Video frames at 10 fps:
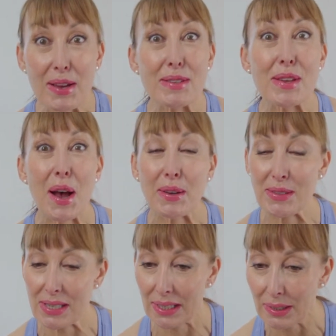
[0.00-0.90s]

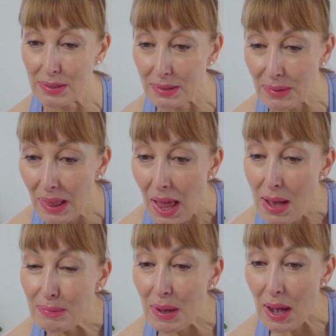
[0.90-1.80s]
Totally normal,
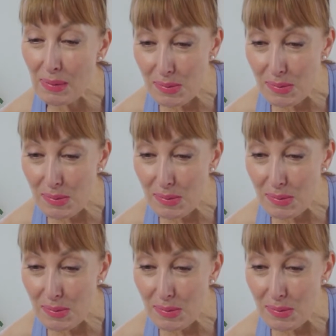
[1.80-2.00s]
but